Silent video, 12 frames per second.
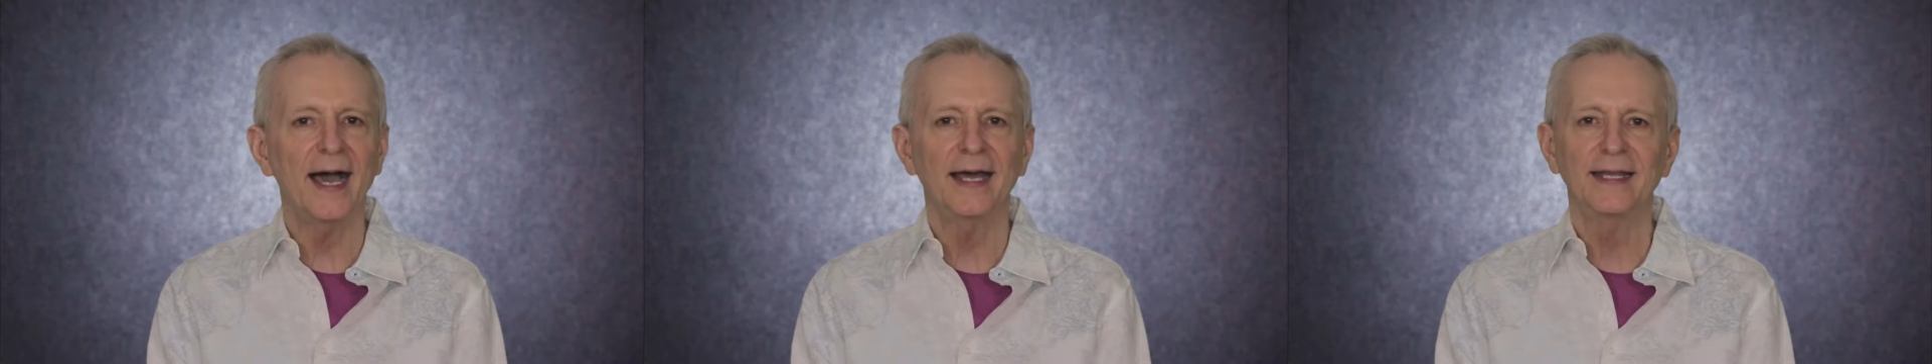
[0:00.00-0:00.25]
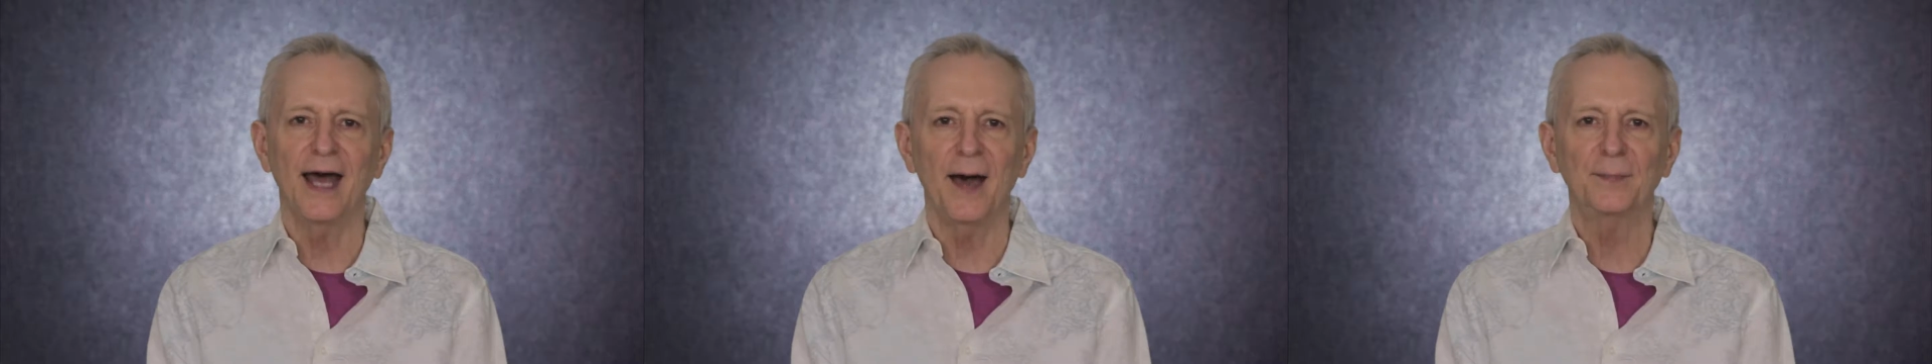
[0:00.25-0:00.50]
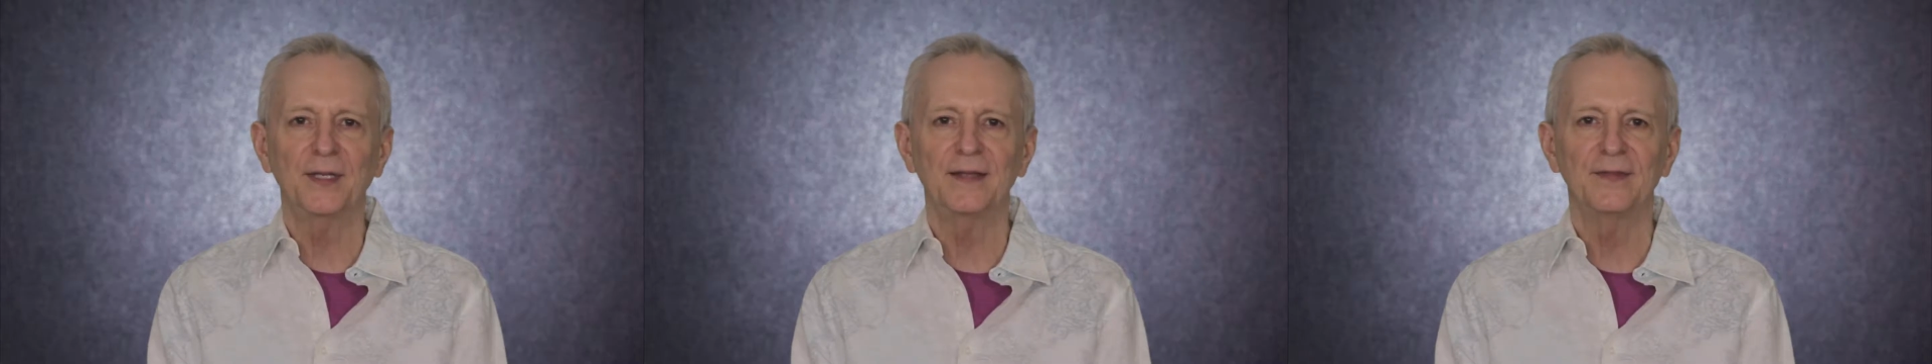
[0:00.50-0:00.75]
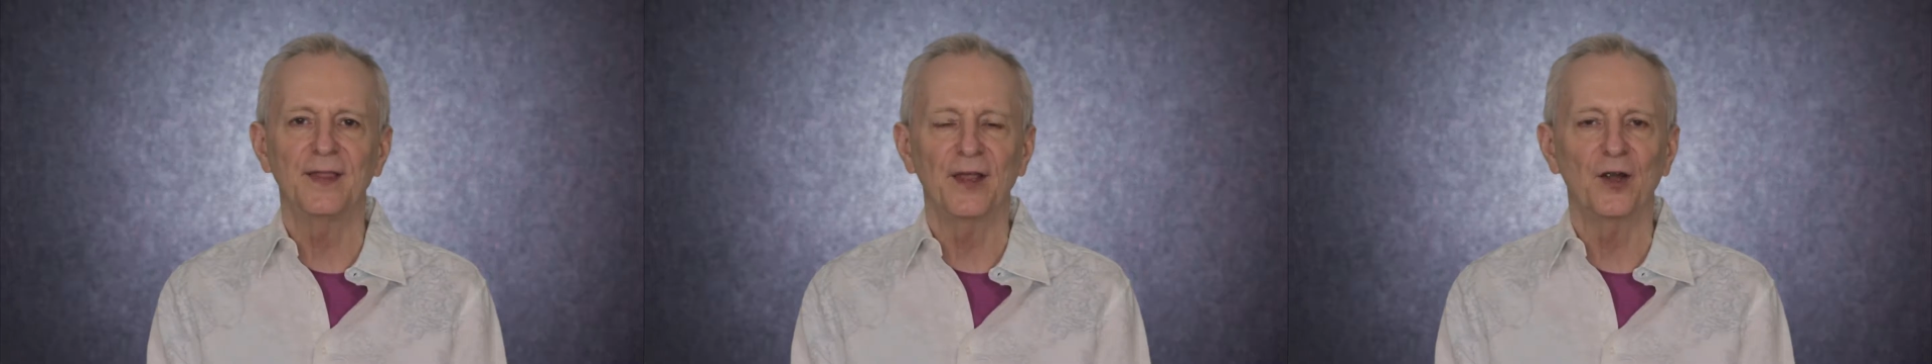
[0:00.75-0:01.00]

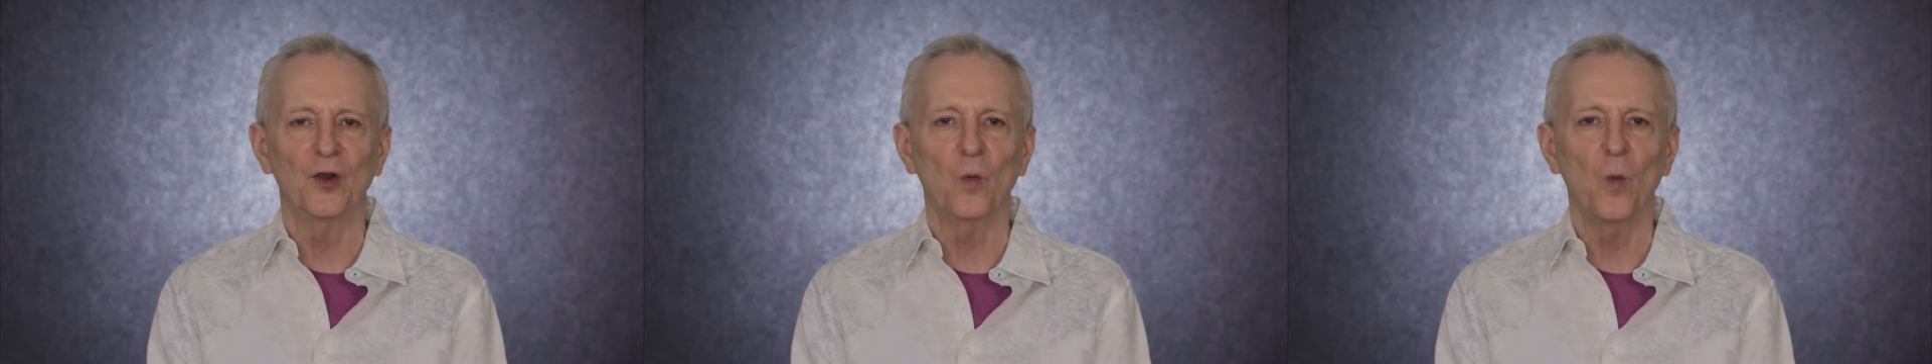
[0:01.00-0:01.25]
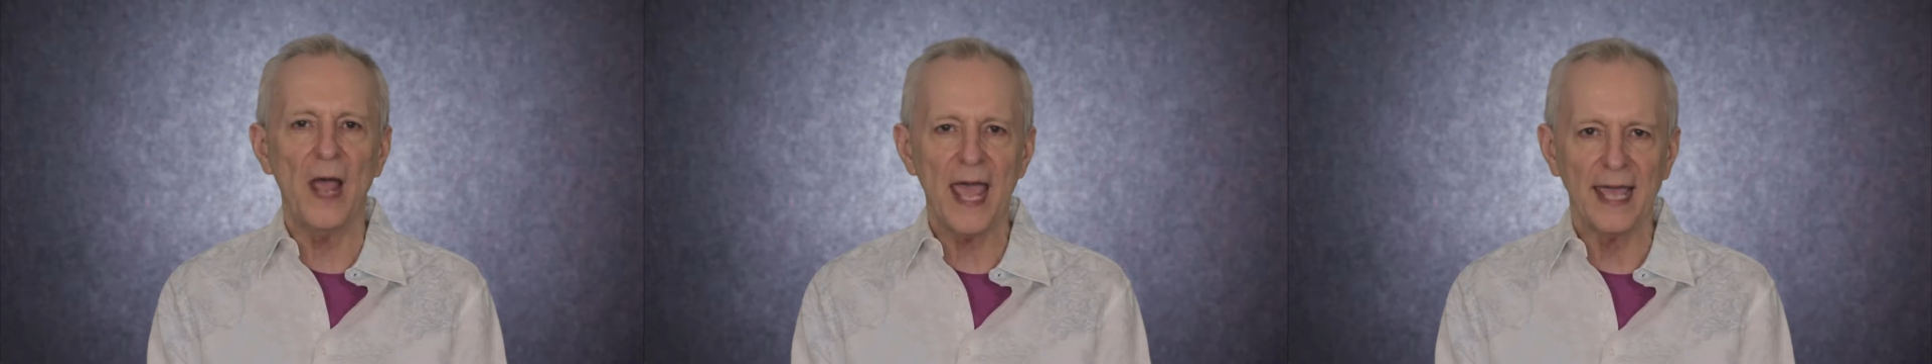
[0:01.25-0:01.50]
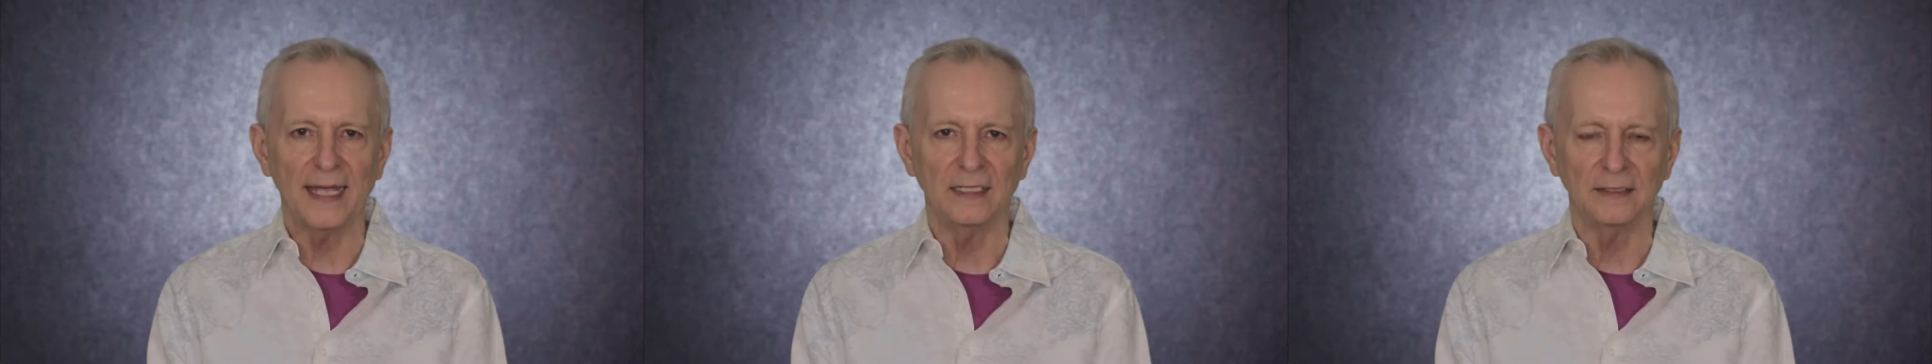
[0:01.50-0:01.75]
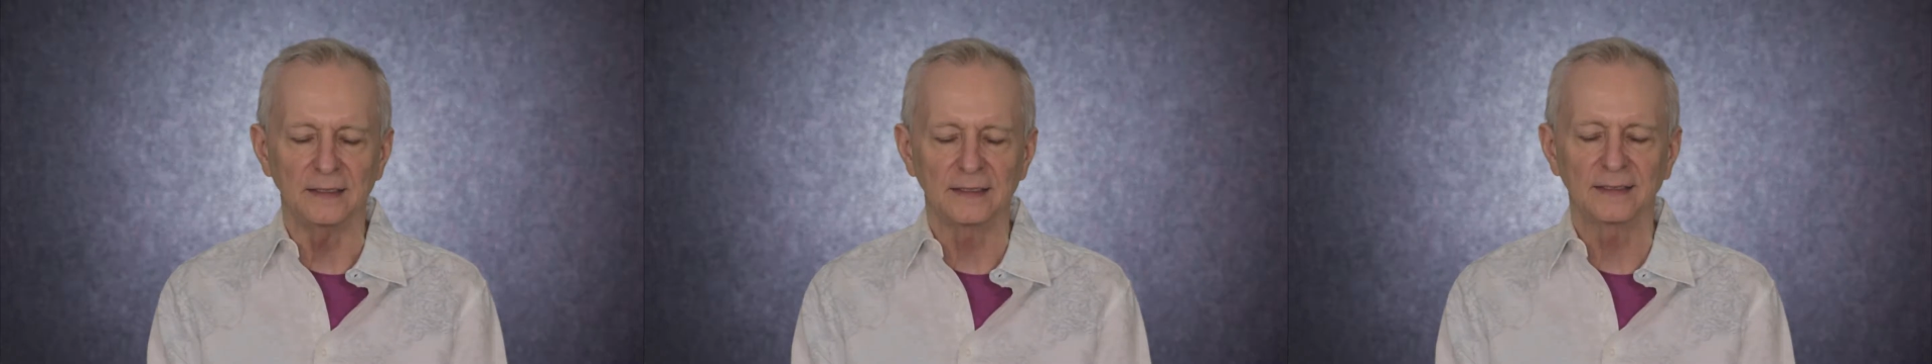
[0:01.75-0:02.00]
adopted their
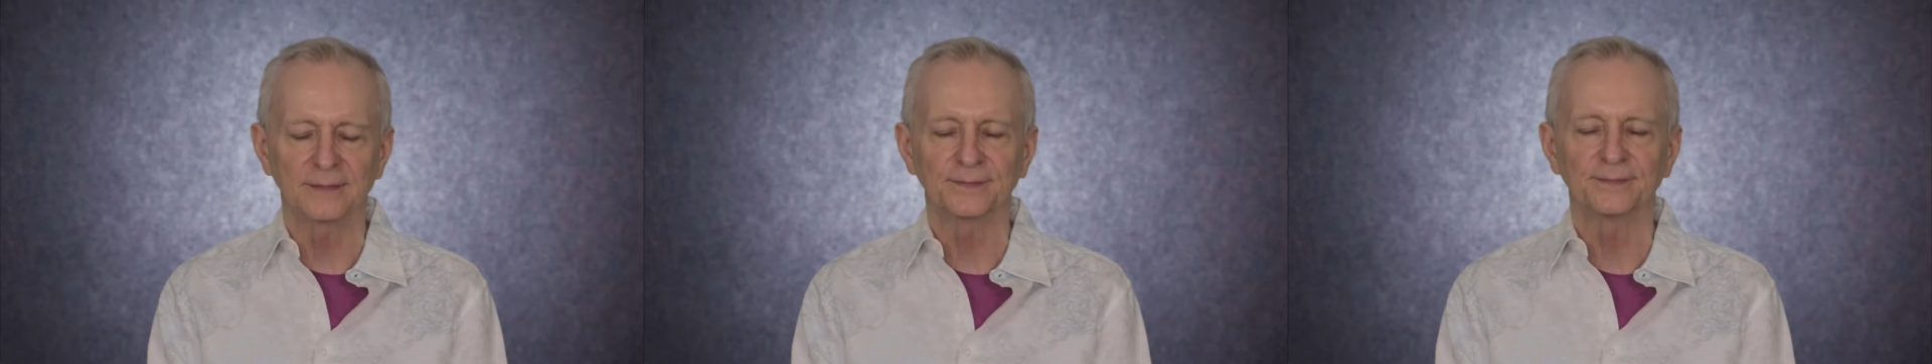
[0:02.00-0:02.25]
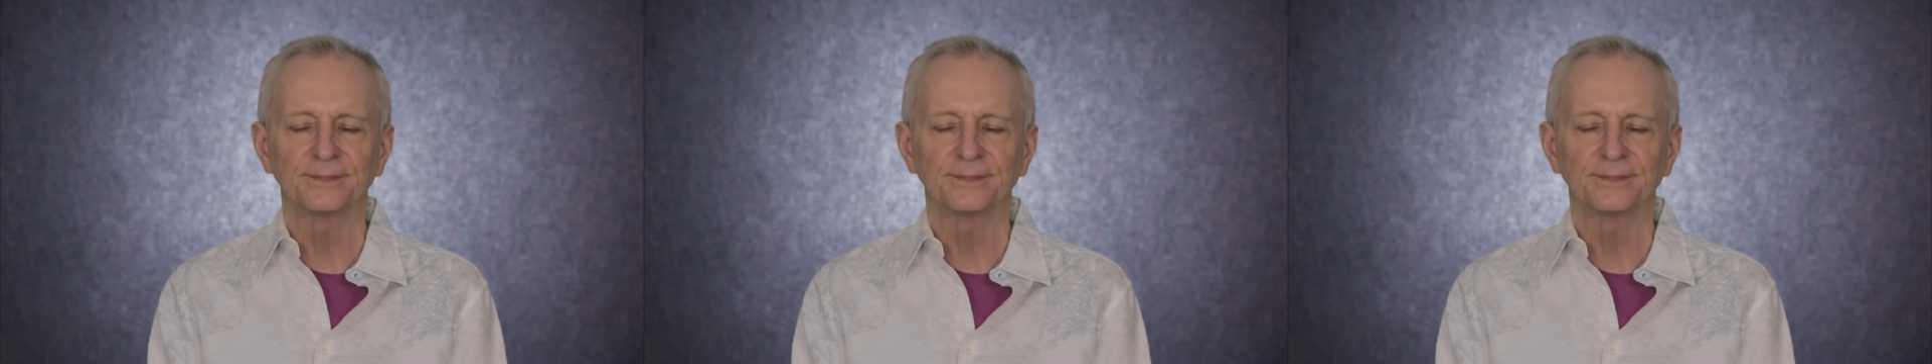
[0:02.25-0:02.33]
ways.